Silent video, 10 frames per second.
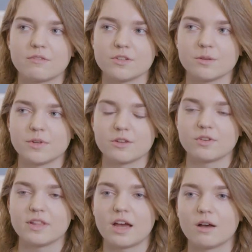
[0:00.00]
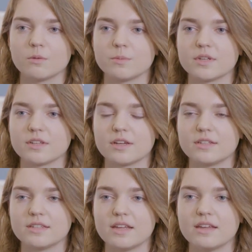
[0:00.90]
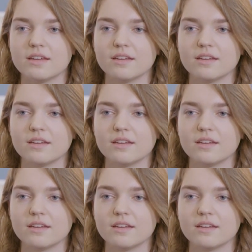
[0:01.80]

different subjects really helped because I could see